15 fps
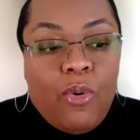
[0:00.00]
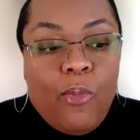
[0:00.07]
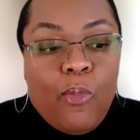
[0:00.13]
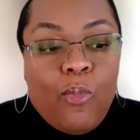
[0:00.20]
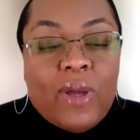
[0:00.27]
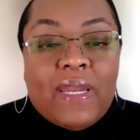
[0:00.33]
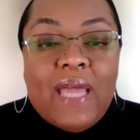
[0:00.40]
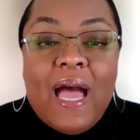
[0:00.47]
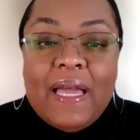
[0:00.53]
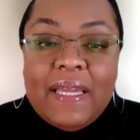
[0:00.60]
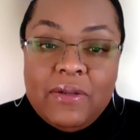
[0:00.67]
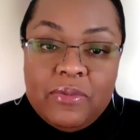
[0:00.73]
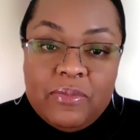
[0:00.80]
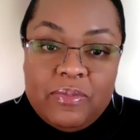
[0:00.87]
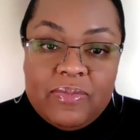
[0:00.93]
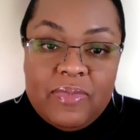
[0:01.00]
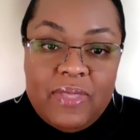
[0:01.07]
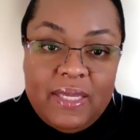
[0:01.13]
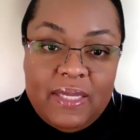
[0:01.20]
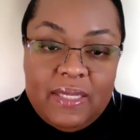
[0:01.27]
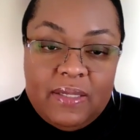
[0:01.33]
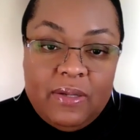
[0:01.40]
what I don't
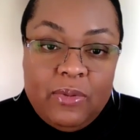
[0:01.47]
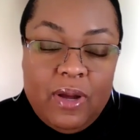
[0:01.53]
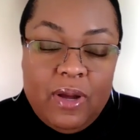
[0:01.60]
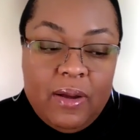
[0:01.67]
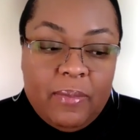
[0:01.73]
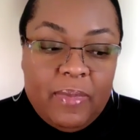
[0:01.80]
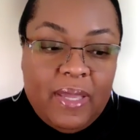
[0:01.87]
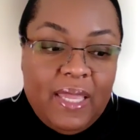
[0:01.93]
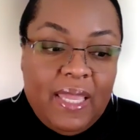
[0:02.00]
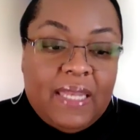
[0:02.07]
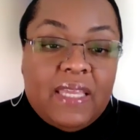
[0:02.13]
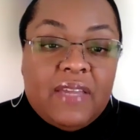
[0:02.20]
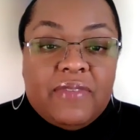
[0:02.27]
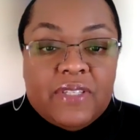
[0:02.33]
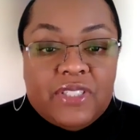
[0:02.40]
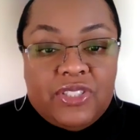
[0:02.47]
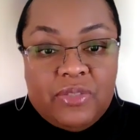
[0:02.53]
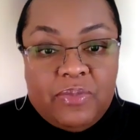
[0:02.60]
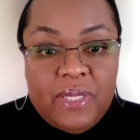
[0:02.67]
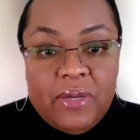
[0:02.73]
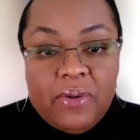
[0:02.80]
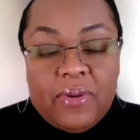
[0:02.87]
think any of us should
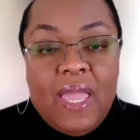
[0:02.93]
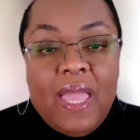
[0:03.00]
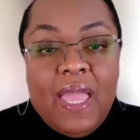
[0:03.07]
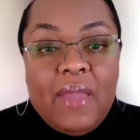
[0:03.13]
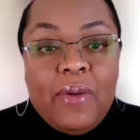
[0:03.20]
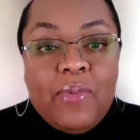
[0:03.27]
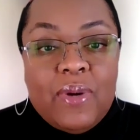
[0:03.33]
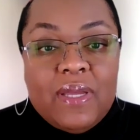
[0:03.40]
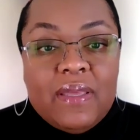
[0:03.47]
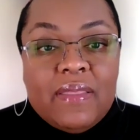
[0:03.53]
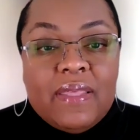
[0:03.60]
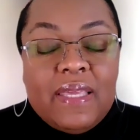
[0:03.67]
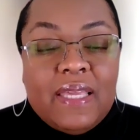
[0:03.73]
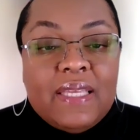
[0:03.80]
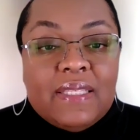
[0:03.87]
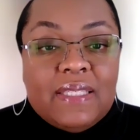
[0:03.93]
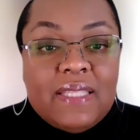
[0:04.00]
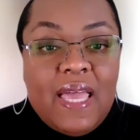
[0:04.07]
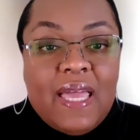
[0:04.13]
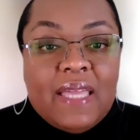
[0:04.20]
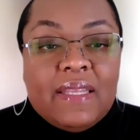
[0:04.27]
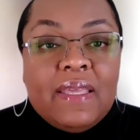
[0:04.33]
be okay with is
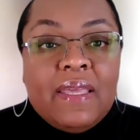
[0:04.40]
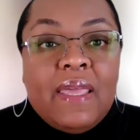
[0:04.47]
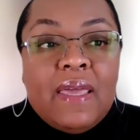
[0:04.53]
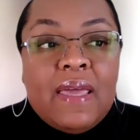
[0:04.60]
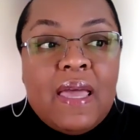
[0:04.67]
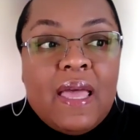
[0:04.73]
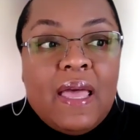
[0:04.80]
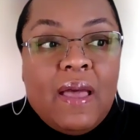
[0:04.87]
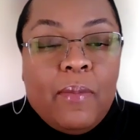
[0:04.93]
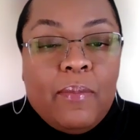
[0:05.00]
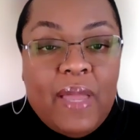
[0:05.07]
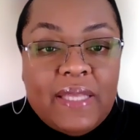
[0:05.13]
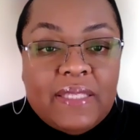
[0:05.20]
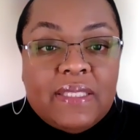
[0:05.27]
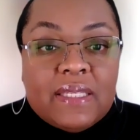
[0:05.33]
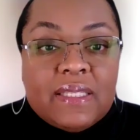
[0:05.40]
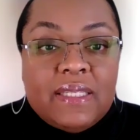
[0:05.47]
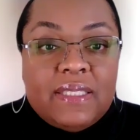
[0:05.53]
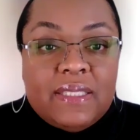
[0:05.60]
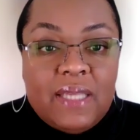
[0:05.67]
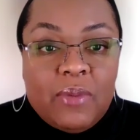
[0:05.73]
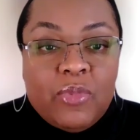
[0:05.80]
that basically
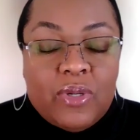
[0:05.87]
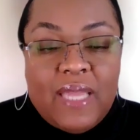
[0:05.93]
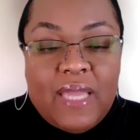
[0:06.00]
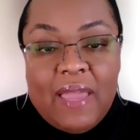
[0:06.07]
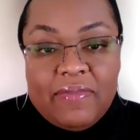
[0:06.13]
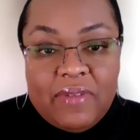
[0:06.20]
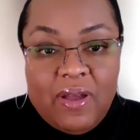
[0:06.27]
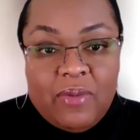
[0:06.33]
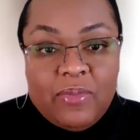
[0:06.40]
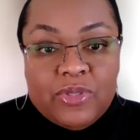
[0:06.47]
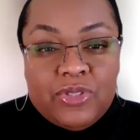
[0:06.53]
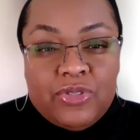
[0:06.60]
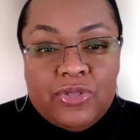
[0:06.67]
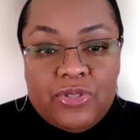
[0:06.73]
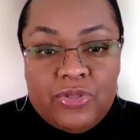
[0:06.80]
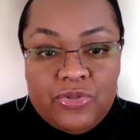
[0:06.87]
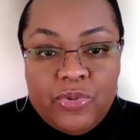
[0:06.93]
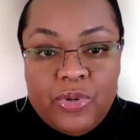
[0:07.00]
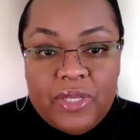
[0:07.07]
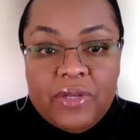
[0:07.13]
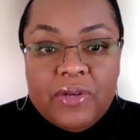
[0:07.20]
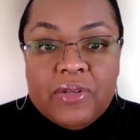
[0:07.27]
someone have to almost
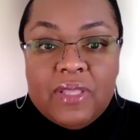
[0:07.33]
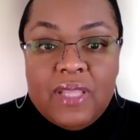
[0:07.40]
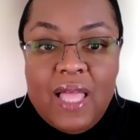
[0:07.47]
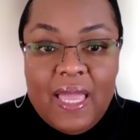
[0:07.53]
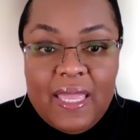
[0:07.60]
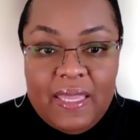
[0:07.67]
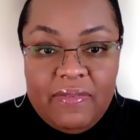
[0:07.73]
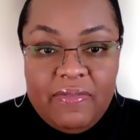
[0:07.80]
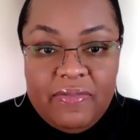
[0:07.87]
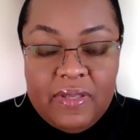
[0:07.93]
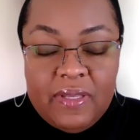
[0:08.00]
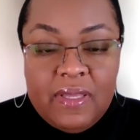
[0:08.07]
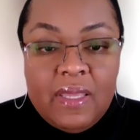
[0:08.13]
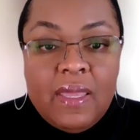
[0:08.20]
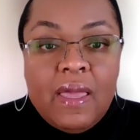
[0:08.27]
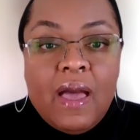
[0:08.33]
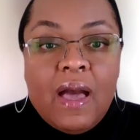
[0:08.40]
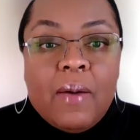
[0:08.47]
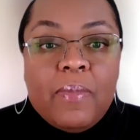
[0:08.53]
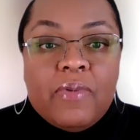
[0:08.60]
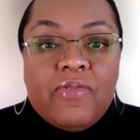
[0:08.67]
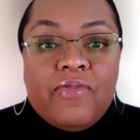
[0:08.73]
destroy your life
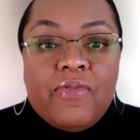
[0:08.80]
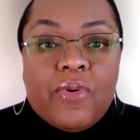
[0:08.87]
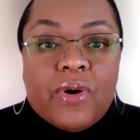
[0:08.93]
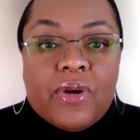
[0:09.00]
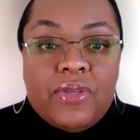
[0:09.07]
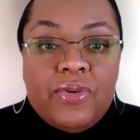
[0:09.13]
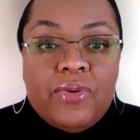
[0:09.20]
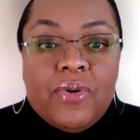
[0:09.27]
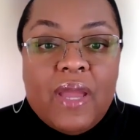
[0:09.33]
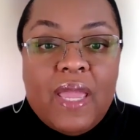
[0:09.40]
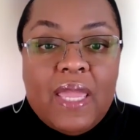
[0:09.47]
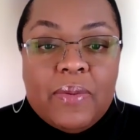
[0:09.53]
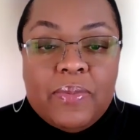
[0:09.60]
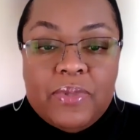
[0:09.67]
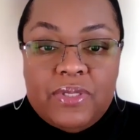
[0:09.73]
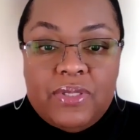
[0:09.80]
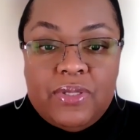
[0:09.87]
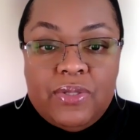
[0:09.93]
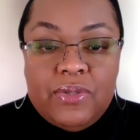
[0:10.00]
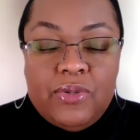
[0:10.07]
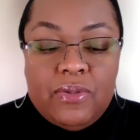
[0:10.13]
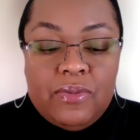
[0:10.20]
before you are able
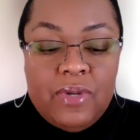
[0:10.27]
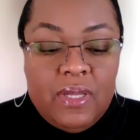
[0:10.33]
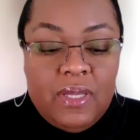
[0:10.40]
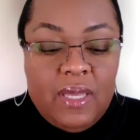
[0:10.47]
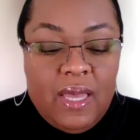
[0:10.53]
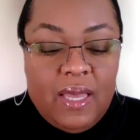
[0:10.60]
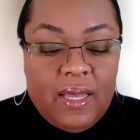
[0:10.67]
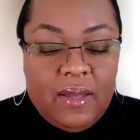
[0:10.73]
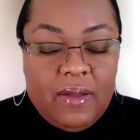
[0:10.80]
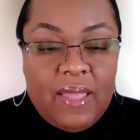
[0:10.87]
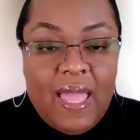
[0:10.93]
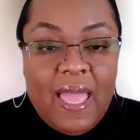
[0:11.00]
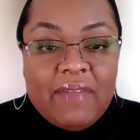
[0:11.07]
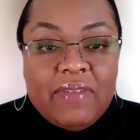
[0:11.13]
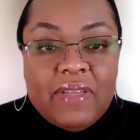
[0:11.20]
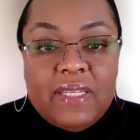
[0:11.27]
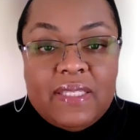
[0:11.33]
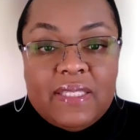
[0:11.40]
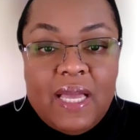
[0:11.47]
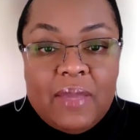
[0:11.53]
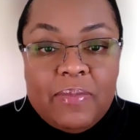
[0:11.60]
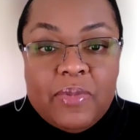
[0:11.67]
to have any
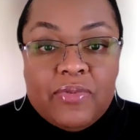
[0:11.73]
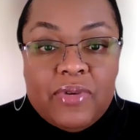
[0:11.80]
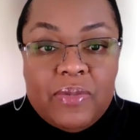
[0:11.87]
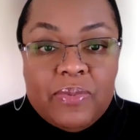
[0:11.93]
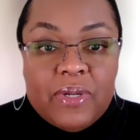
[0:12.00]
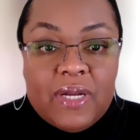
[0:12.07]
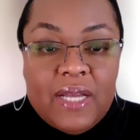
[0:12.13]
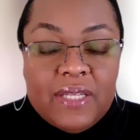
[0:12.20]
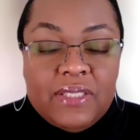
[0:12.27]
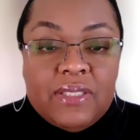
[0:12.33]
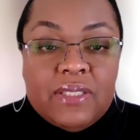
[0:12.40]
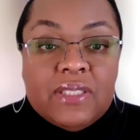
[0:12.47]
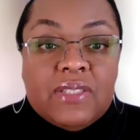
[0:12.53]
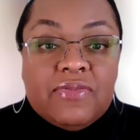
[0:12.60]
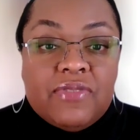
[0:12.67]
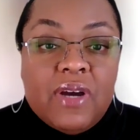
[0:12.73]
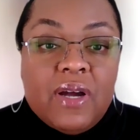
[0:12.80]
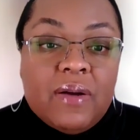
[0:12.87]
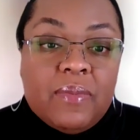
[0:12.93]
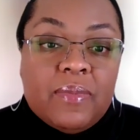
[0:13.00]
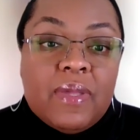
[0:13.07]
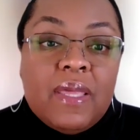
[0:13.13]
type of repercussions
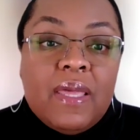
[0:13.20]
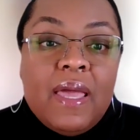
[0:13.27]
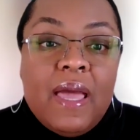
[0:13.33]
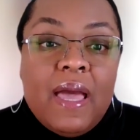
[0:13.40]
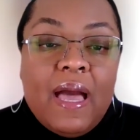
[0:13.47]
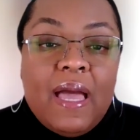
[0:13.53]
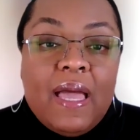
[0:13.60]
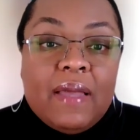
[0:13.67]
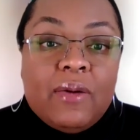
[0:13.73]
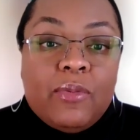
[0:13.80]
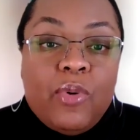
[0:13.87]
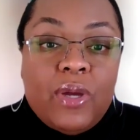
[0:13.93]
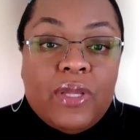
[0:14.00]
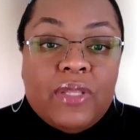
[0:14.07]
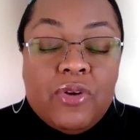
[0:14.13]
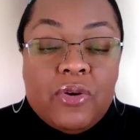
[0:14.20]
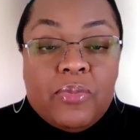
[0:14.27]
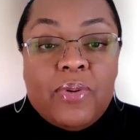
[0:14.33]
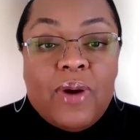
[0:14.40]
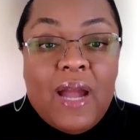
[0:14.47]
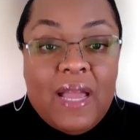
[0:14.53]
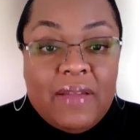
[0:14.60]
from when your
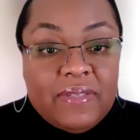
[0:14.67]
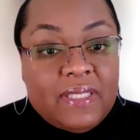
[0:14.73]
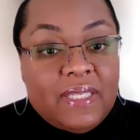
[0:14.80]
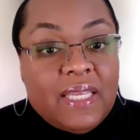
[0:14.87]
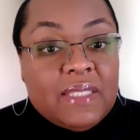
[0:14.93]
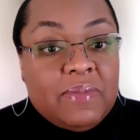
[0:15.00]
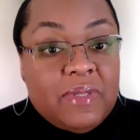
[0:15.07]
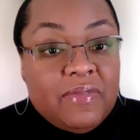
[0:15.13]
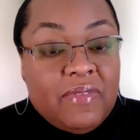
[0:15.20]
privacy has been